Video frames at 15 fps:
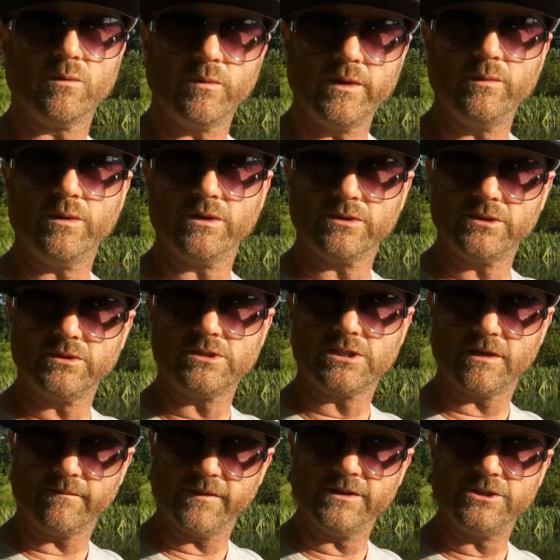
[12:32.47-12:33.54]
or we will do
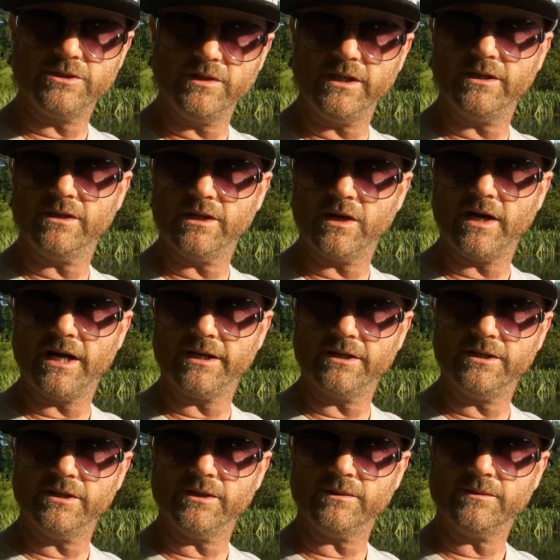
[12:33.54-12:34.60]
something that you need to know how to do.